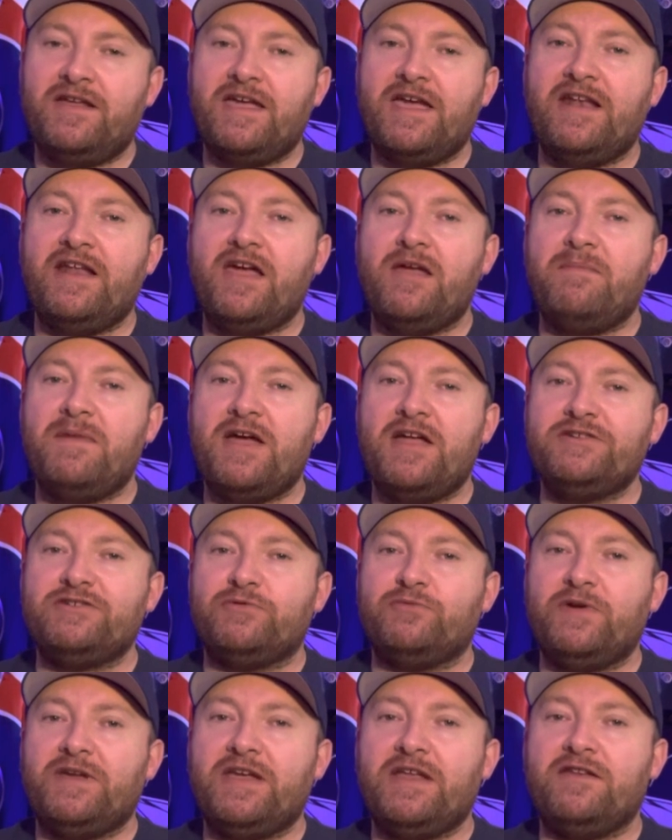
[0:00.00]
and I
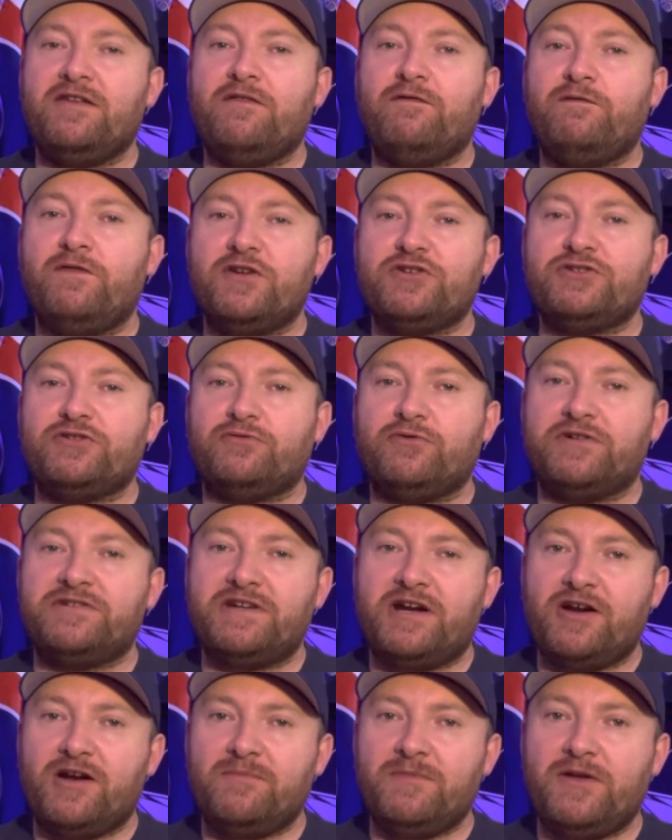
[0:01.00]
imagine we get an official
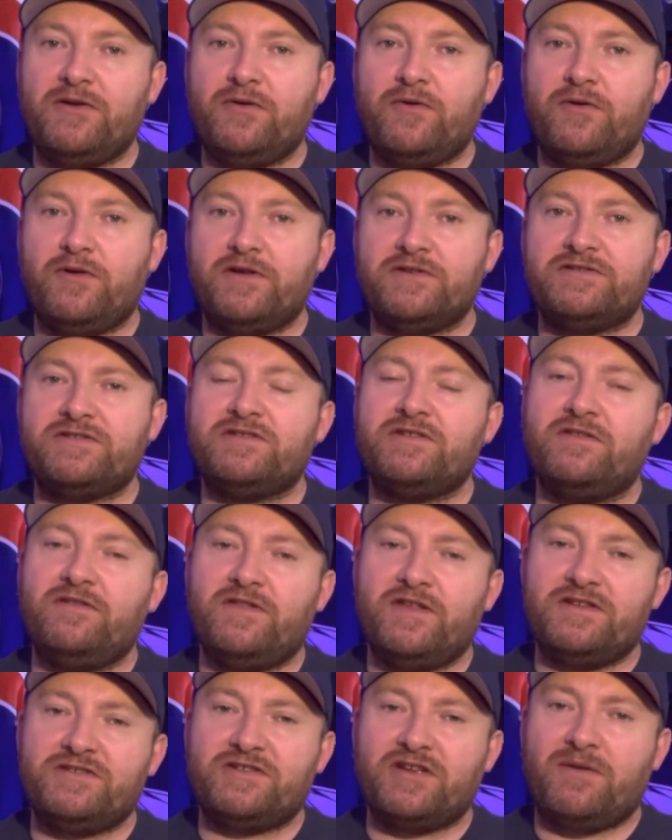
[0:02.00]
retirement notice
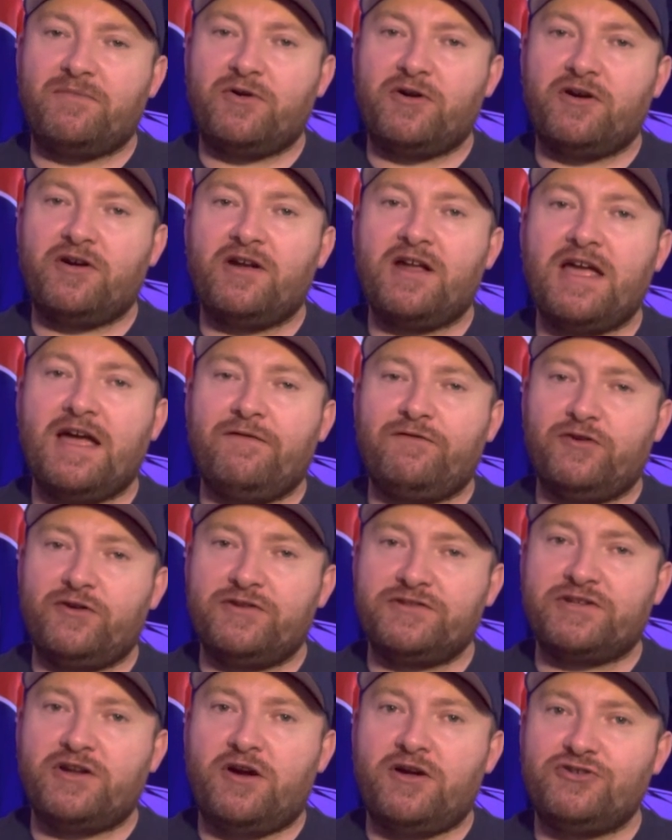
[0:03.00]
this summer after
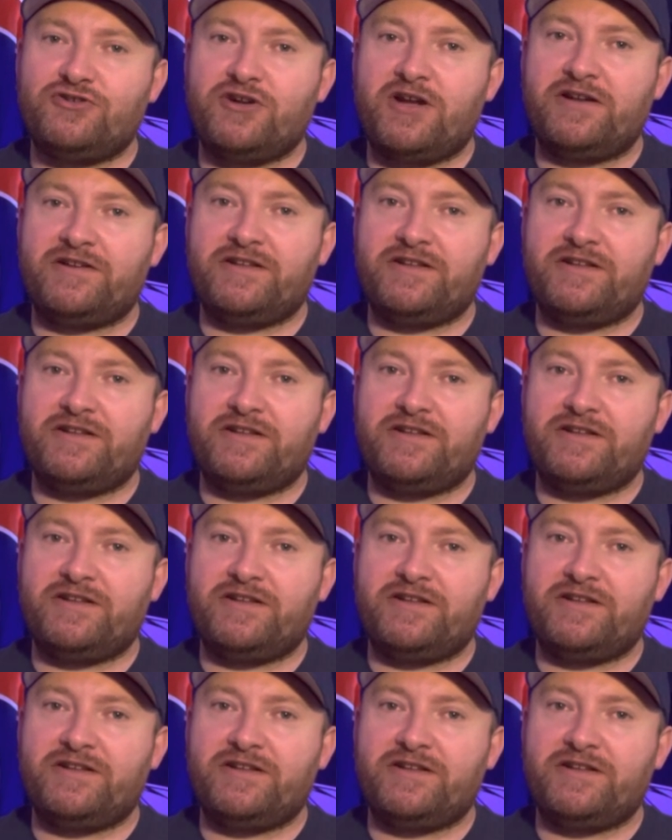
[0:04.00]
his contract